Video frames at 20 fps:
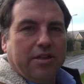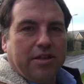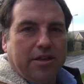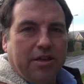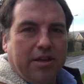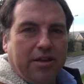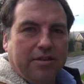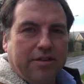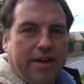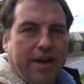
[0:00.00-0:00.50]

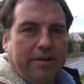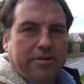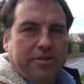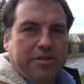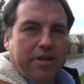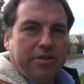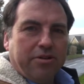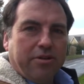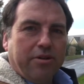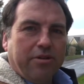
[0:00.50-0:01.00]
the town
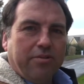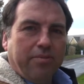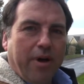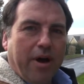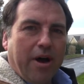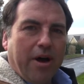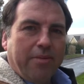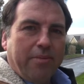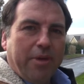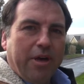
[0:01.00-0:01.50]
centre
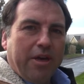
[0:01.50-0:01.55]
behind